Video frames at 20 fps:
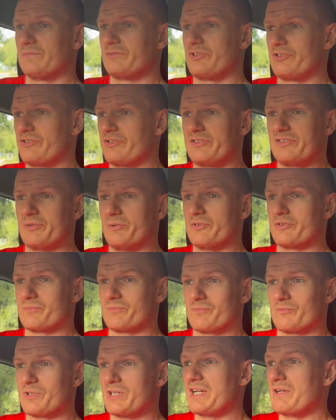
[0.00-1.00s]
just doing
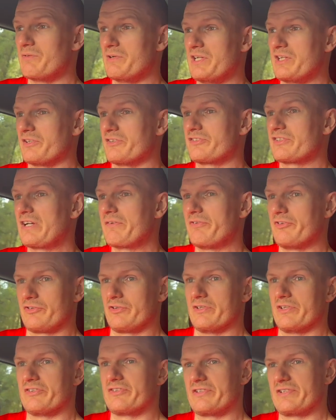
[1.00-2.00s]
some really, really good stuff. It's
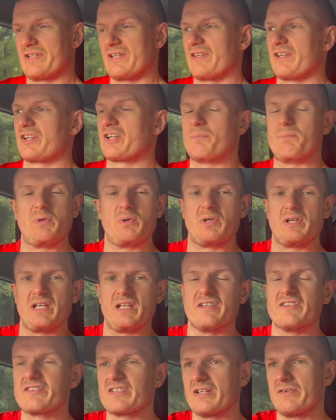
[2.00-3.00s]
good to see like the
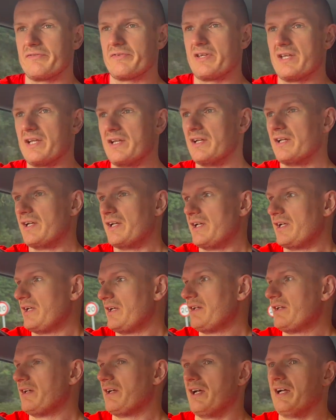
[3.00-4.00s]
community and stuff that
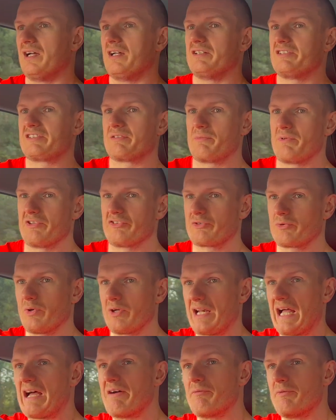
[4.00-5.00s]
some of the
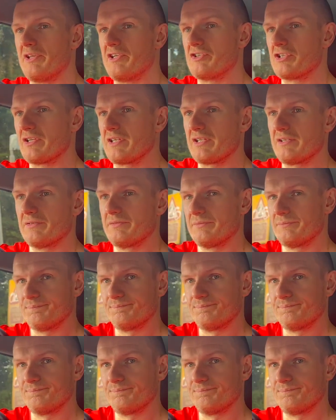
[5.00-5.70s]
squad have with each other.